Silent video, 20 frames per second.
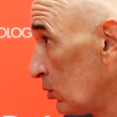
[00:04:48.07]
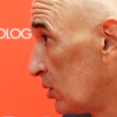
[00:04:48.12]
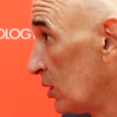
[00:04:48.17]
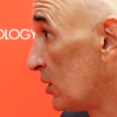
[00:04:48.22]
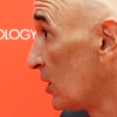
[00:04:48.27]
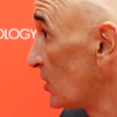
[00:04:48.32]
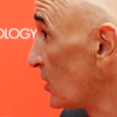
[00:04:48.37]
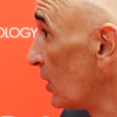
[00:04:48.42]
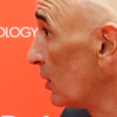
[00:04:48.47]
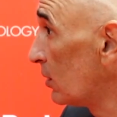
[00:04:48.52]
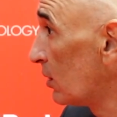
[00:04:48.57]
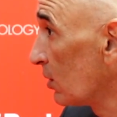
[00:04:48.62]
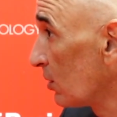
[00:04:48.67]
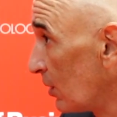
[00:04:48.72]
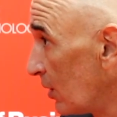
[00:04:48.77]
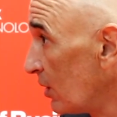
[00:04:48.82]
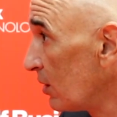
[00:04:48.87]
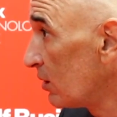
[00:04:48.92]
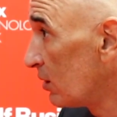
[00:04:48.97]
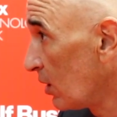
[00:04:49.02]
data center
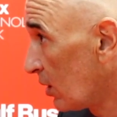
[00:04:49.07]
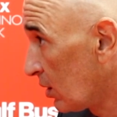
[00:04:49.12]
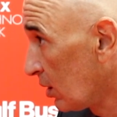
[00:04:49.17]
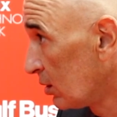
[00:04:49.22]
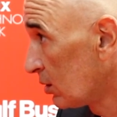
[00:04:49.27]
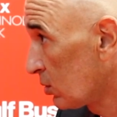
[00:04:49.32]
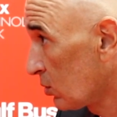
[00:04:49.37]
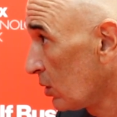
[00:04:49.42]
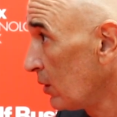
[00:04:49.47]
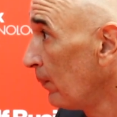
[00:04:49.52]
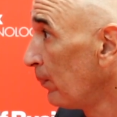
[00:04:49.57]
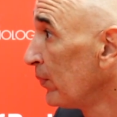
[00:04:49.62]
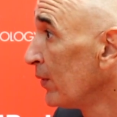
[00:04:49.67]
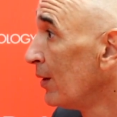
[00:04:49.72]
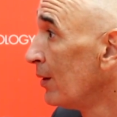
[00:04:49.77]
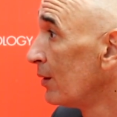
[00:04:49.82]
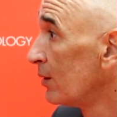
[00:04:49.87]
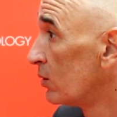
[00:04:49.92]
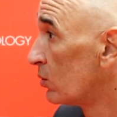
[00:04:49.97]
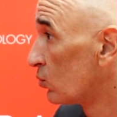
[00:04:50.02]
in the country
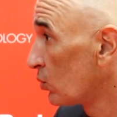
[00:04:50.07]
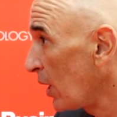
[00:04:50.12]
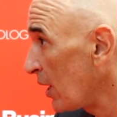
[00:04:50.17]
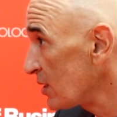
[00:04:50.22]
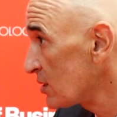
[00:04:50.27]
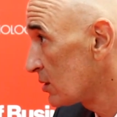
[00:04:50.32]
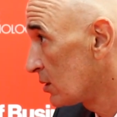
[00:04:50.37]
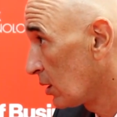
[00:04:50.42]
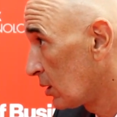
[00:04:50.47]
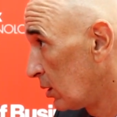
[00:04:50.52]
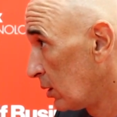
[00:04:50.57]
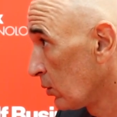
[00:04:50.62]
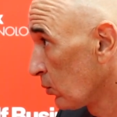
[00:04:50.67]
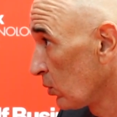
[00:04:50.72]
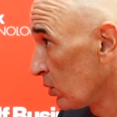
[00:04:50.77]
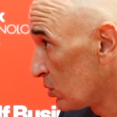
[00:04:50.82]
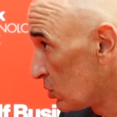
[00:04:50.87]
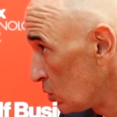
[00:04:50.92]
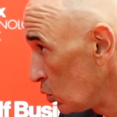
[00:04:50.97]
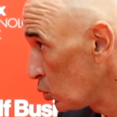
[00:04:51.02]
drastically
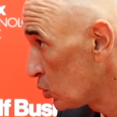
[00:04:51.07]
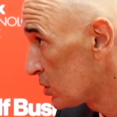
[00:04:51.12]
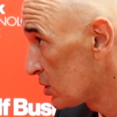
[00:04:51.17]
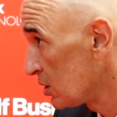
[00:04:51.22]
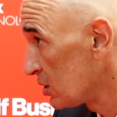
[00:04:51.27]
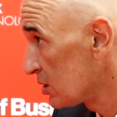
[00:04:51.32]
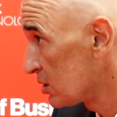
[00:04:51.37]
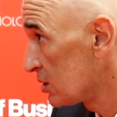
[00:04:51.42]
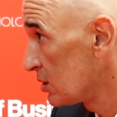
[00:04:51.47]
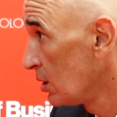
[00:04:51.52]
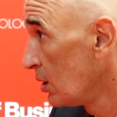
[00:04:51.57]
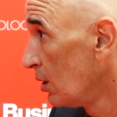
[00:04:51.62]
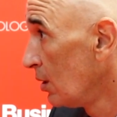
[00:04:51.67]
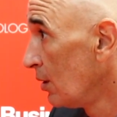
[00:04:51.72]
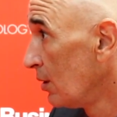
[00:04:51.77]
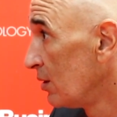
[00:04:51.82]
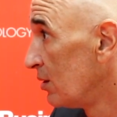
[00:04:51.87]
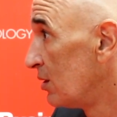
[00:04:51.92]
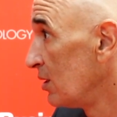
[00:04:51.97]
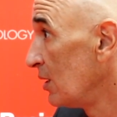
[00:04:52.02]
reduces
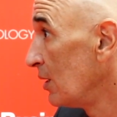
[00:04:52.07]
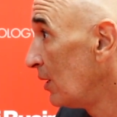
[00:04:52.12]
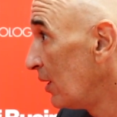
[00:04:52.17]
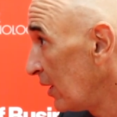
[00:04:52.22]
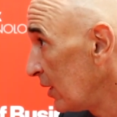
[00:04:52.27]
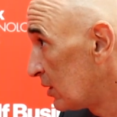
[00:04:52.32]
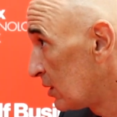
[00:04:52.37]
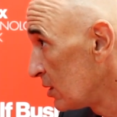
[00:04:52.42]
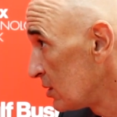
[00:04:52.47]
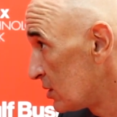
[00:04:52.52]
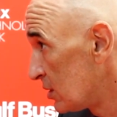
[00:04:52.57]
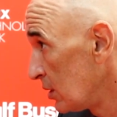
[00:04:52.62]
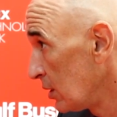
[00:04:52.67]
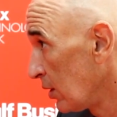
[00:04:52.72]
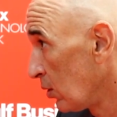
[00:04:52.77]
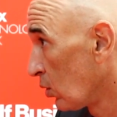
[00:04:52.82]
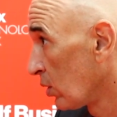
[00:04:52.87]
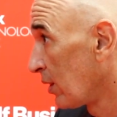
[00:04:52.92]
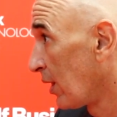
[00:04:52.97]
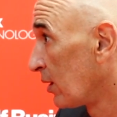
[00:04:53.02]
the latency
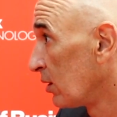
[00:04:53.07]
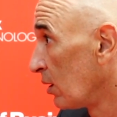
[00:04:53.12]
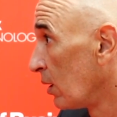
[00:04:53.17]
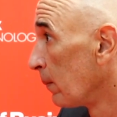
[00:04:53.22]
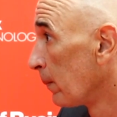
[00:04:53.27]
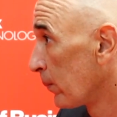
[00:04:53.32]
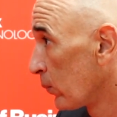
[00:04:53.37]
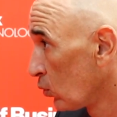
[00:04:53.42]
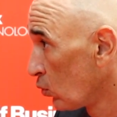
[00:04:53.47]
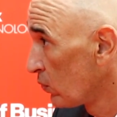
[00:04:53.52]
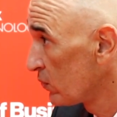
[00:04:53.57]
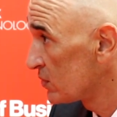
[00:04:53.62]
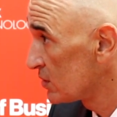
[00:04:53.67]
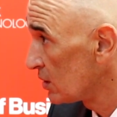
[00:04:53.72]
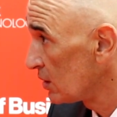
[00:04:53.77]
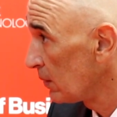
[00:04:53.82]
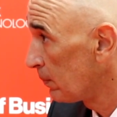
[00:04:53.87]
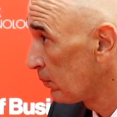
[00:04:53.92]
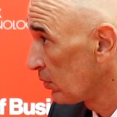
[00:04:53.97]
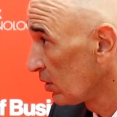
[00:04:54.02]
and improves
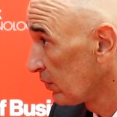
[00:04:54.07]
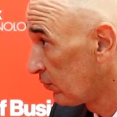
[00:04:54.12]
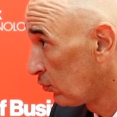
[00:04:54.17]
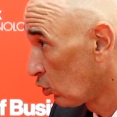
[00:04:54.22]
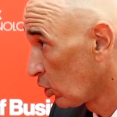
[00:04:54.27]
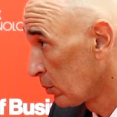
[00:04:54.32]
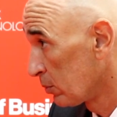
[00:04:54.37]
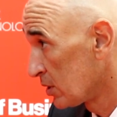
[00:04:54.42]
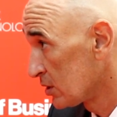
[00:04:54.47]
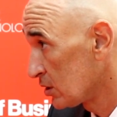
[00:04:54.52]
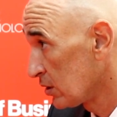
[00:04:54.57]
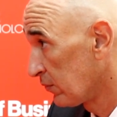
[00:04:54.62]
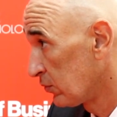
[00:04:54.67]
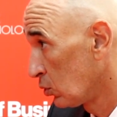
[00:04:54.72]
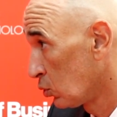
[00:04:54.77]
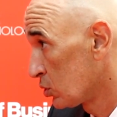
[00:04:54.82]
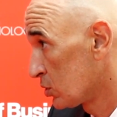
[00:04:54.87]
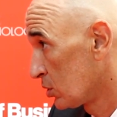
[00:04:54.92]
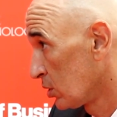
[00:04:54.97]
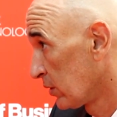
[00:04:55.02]
the performance of
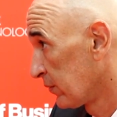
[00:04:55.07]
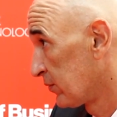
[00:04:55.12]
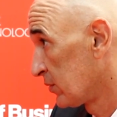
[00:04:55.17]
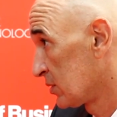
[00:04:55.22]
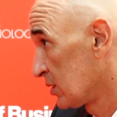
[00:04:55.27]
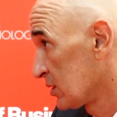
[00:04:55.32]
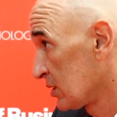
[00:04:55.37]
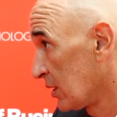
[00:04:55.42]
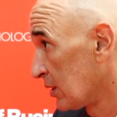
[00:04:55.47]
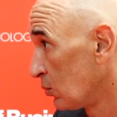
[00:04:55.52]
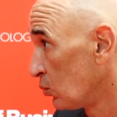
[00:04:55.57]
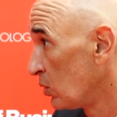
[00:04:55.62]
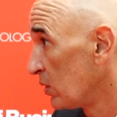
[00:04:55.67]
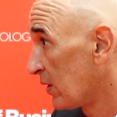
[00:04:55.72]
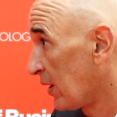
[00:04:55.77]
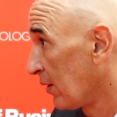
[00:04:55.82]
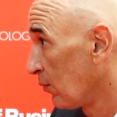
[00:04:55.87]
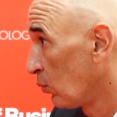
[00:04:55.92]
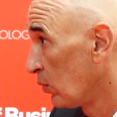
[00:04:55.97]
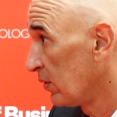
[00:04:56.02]
those services. And
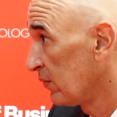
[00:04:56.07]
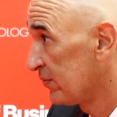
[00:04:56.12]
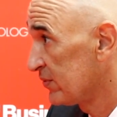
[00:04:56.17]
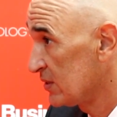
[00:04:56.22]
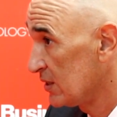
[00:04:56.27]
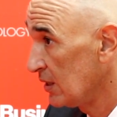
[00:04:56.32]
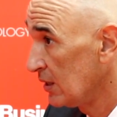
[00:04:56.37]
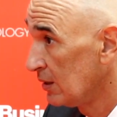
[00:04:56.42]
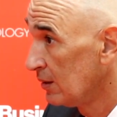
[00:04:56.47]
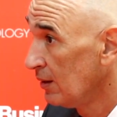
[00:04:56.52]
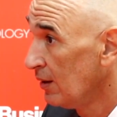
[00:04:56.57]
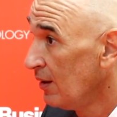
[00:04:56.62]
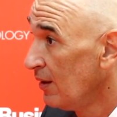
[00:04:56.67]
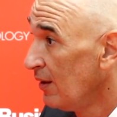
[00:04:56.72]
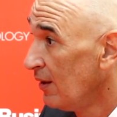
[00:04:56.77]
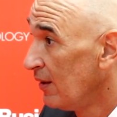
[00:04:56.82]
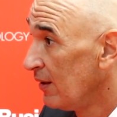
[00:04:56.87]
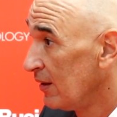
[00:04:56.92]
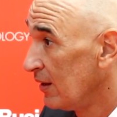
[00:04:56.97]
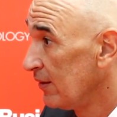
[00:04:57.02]
we've seen
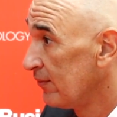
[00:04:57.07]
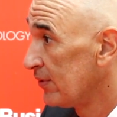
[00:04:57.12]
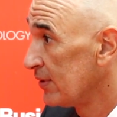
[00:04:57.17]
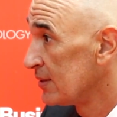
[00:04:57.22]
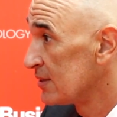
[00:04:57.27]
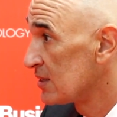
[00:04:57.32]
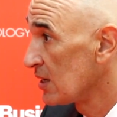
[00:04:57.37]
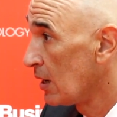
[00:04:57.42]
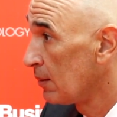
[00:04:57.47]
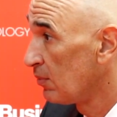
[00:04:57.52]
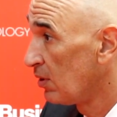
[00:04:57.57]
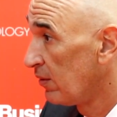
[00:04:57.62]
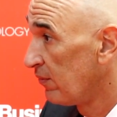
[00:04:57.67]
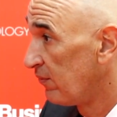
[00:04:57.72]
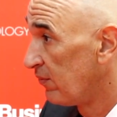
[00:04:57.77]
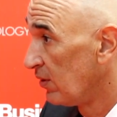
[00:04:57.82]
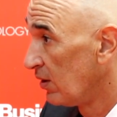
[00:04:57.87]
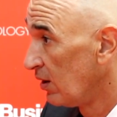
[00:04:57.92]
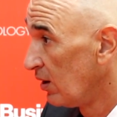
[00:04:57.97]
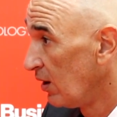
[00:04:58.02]
Even some
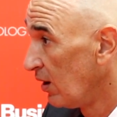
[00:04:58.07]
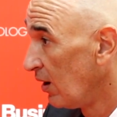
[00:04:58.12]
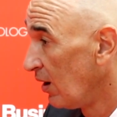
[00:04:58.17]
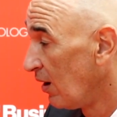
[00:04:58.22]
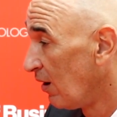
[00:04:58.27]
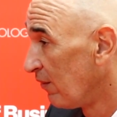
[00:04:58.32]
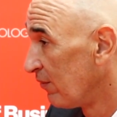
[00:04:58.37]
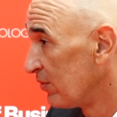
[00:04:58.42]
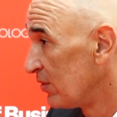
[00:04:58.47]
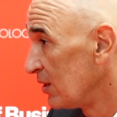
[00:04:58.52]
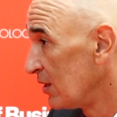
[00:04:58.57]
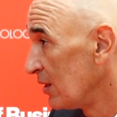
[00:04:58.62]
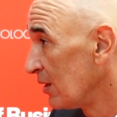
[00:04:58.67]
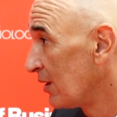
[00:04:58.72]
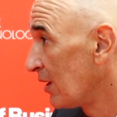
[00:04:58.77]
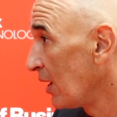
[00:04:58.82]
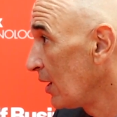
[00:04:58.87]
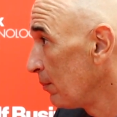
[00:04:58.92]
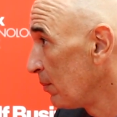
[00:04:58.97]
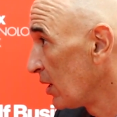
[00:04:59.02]
of the
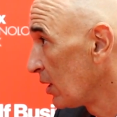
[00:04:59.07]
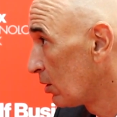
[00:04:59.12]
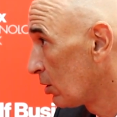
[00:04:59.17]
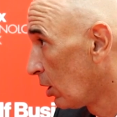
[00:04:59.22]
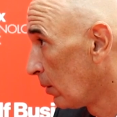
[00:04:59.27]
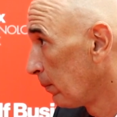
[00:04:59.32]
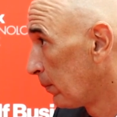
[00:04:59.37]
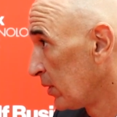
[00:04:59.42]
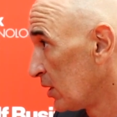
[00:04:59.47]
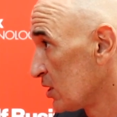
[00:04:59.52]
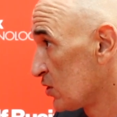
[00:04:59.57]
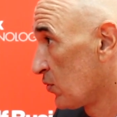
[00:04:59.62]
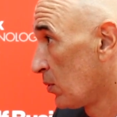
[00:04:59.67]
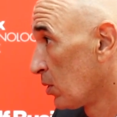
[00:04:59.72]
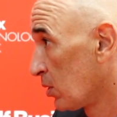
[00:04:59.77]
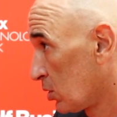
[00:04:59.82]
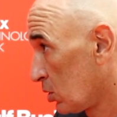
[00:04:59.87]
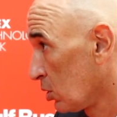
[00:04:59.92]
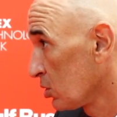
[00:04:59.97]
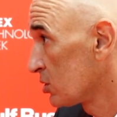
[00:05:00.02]
gaming companies
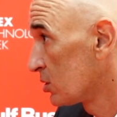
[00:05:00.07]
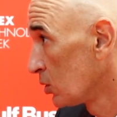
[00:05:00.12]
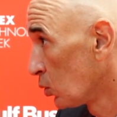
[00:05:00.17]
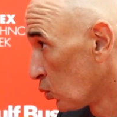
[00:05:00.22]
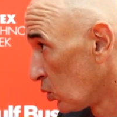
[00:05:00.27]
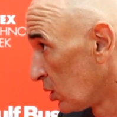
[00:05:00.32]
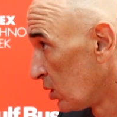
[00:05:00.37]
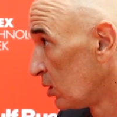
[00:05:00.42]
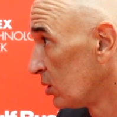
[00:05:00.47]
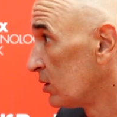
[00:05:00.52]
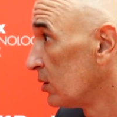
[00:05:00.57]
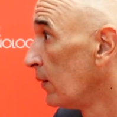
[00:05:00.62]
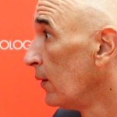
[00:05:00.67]
from across the world